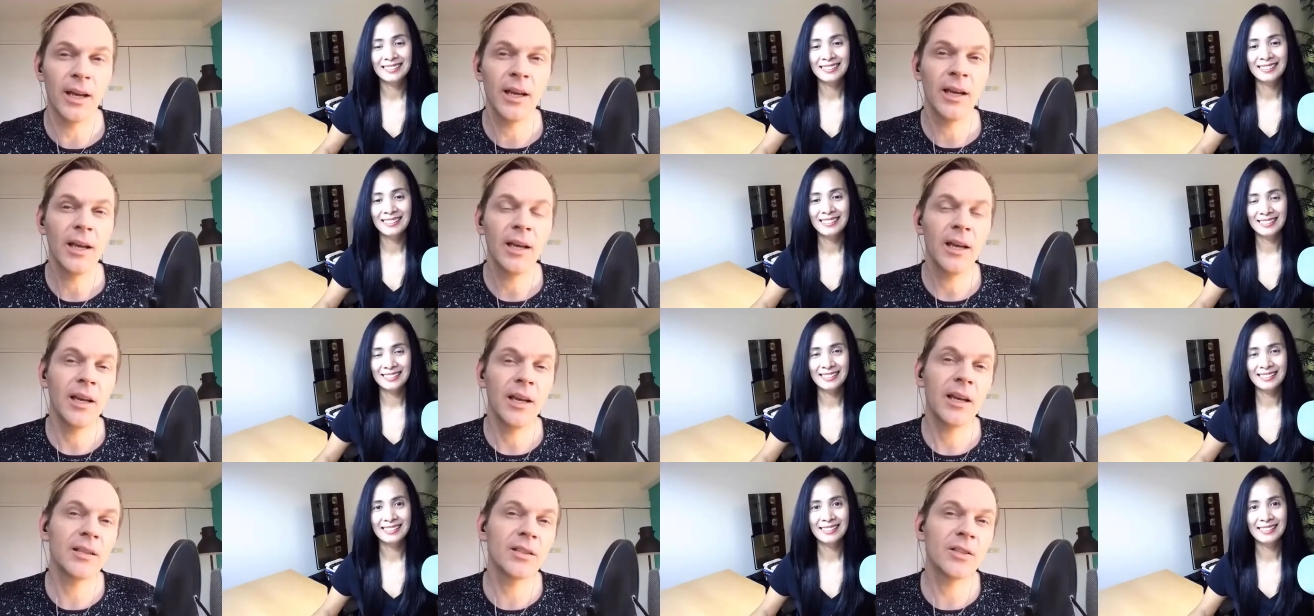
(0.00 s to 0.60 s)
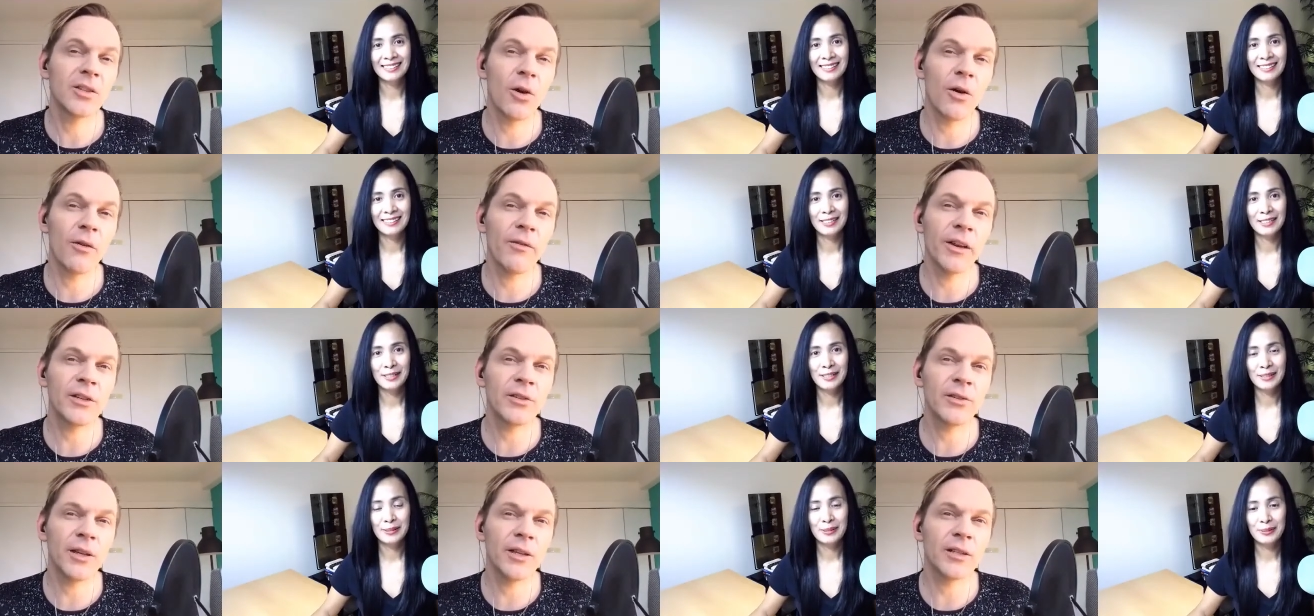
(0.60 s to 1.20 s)
Speaker 1: And so
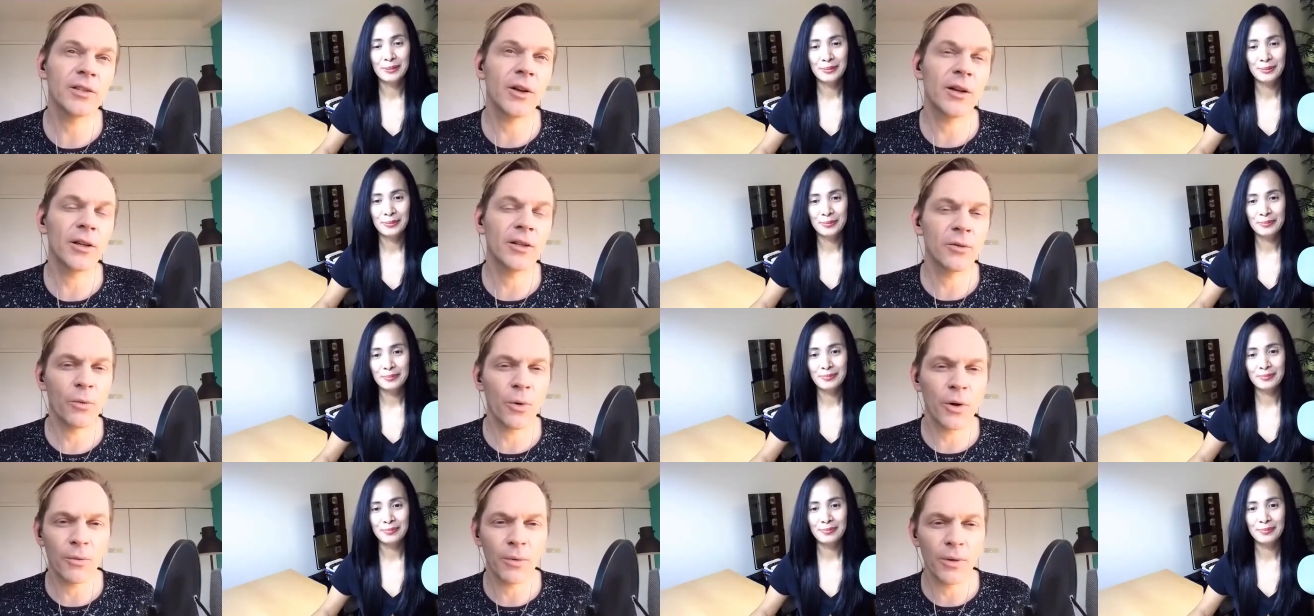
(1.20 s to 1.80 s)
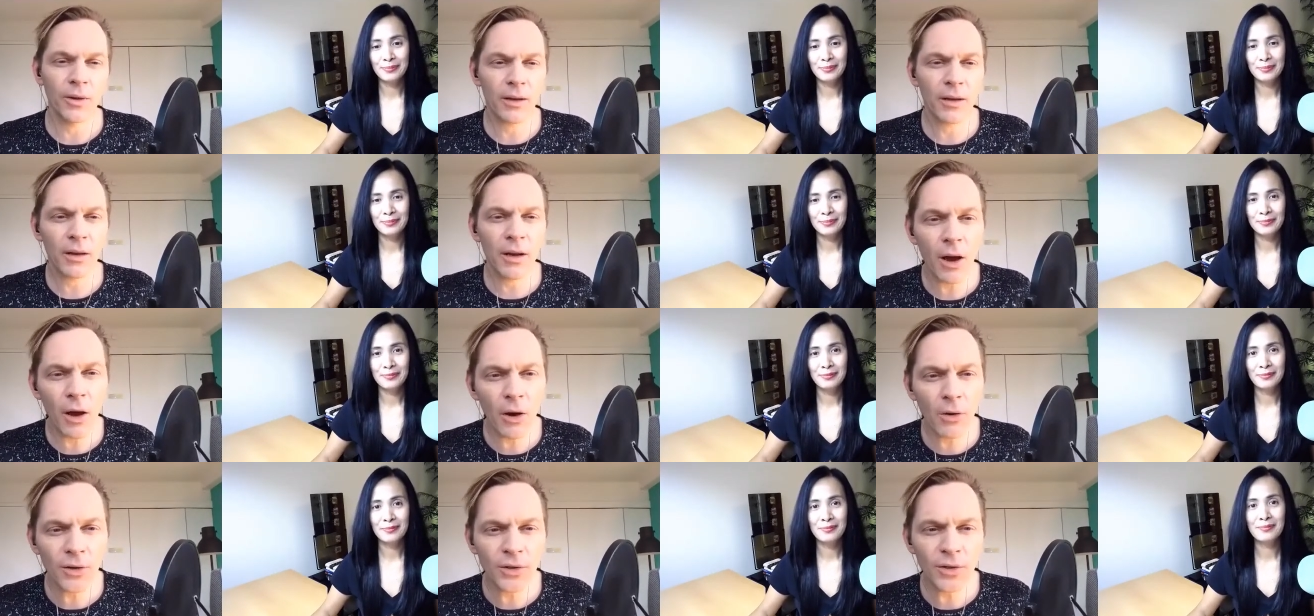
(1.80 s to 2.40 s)
eventually I started to work with a
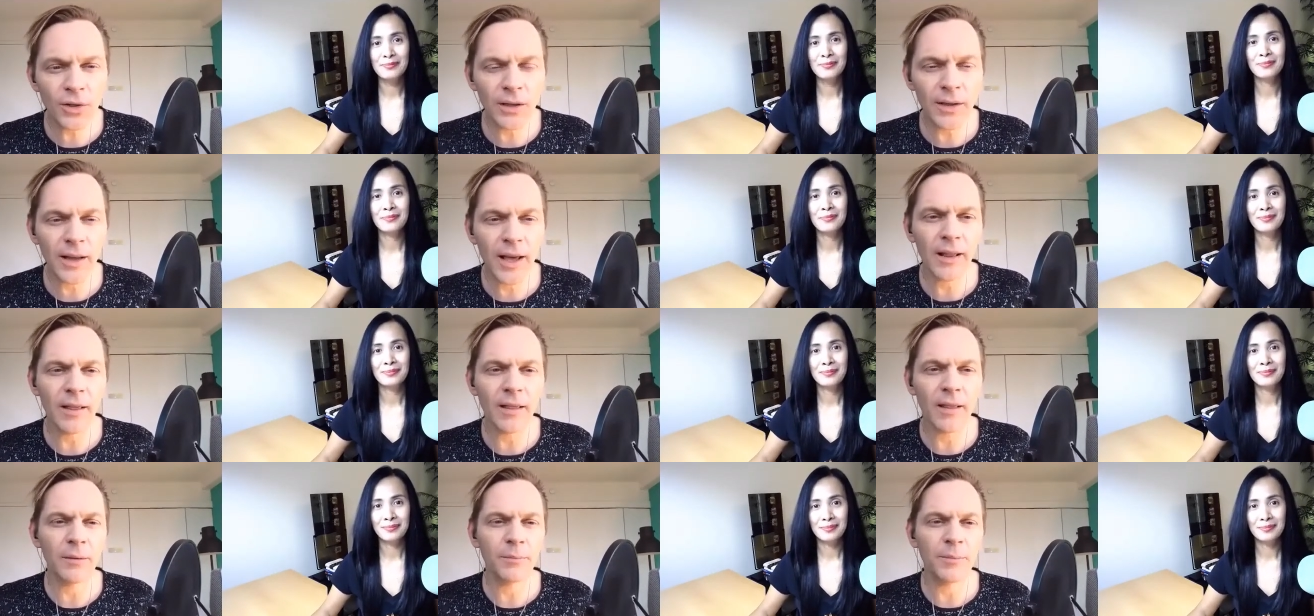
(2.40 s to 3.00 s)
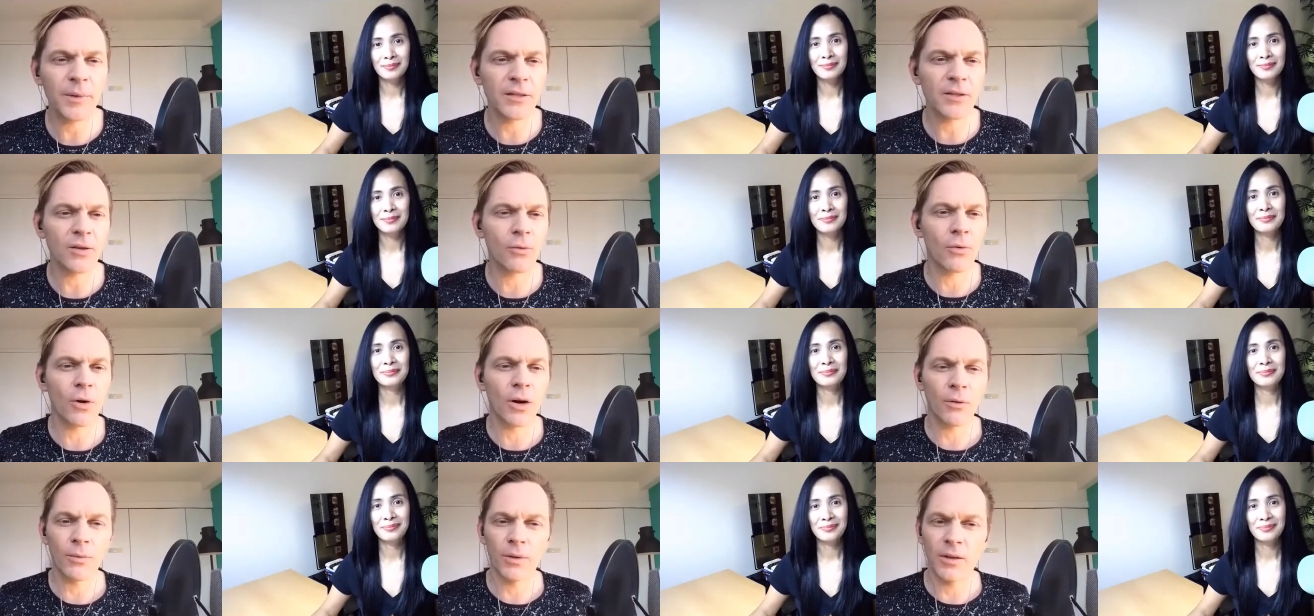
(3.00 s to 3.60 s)
coach and that led me to
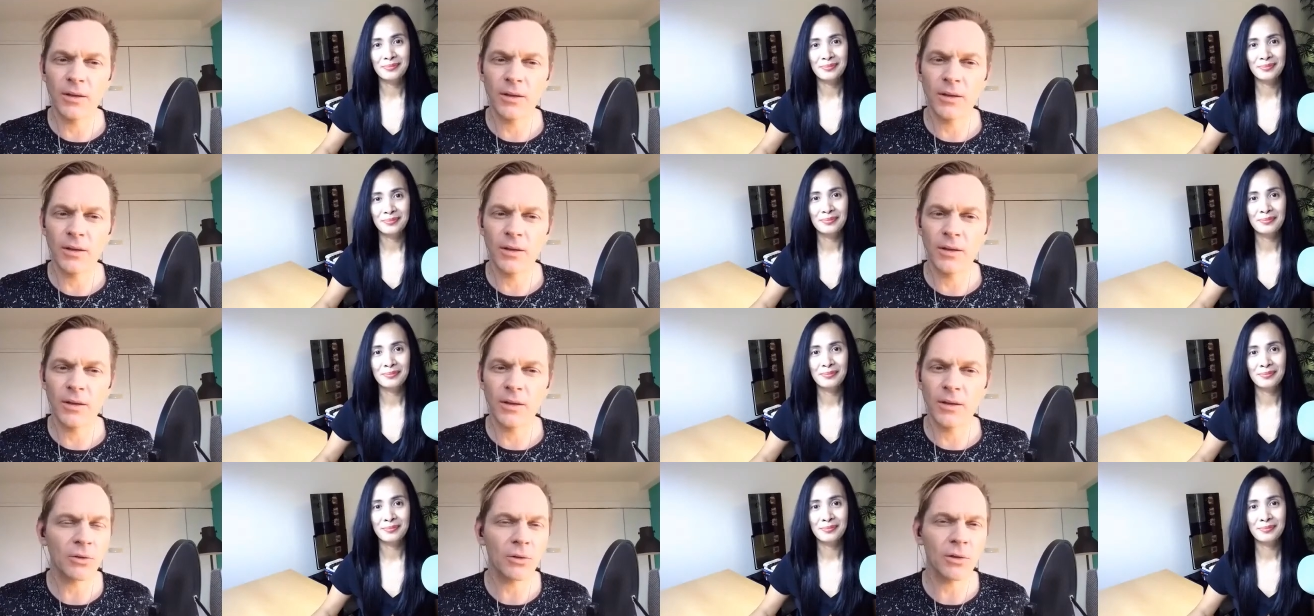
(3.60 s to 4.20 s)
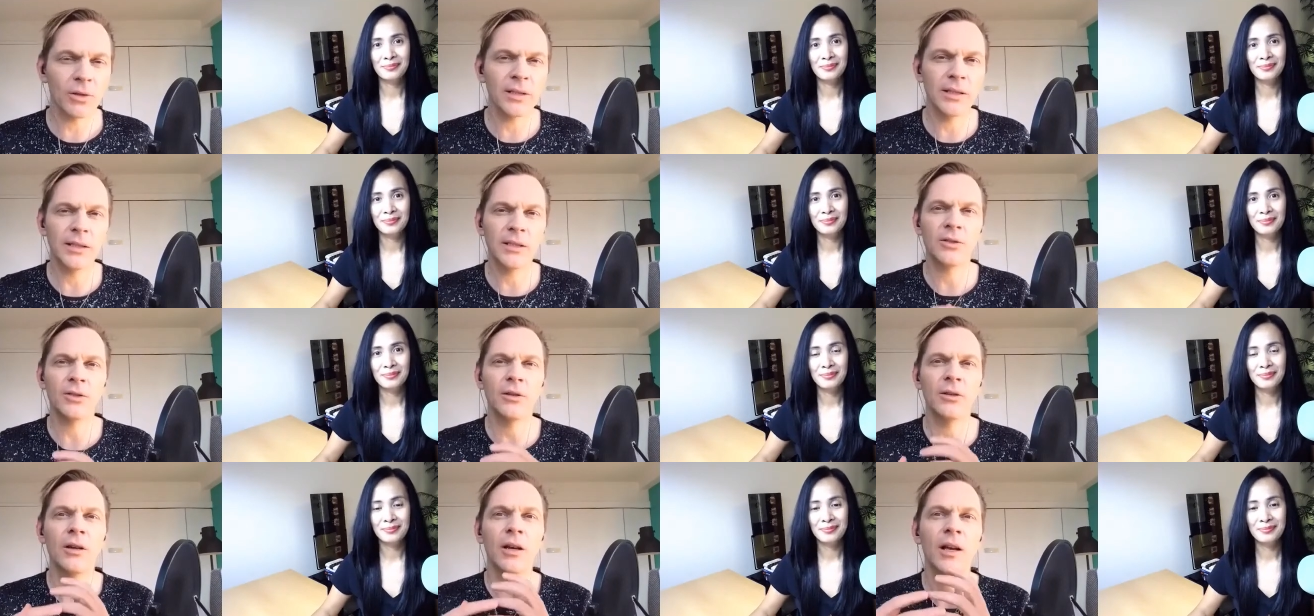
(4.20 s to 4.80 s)
work with a spiritual
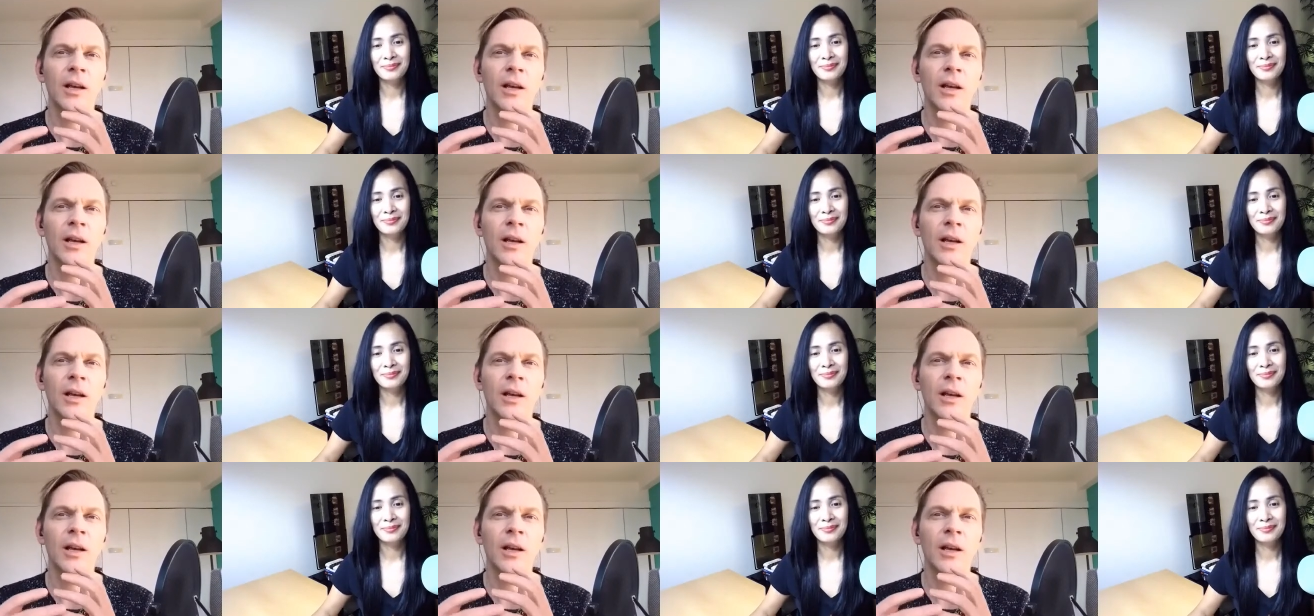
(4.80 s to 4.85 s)
teacher